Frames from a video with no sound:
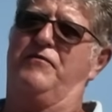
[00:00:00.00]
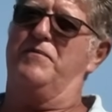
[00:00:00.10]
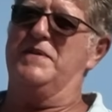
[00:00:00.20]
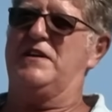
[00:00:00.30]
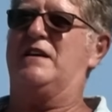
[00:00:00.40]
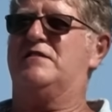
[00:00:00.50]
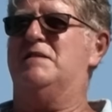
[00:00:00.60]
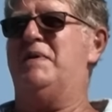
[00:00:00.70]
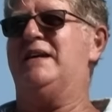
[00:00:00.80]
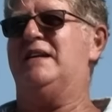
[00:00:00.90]
from the Tesla
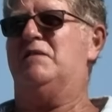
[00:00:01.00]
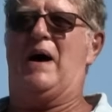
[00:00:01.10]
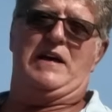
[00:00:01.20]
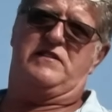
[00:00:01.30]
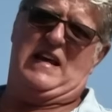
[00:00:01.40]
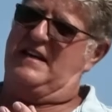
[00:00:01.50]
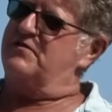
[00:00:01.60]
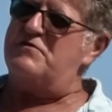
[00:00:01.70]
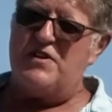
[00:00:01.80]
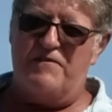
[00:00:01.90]
made in the West is
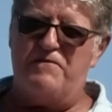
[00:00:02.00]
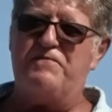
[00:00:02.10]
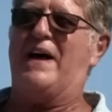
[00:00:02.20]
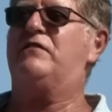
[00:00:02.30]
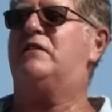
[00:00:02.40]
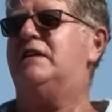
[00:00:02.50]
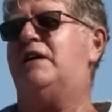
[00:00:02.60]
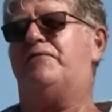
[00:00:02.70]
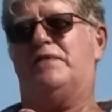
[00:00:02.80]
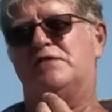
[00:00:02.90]
vastly
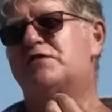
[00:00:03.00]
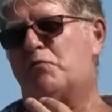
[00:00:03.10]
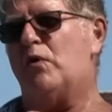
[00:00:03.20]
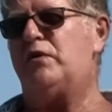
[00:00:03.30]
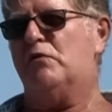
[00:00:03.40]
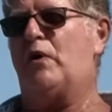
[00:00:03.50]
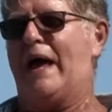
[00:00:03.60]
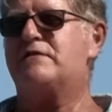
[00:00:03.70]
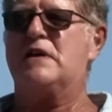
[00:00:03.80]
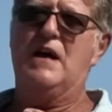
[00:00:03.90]
different to what you'll get,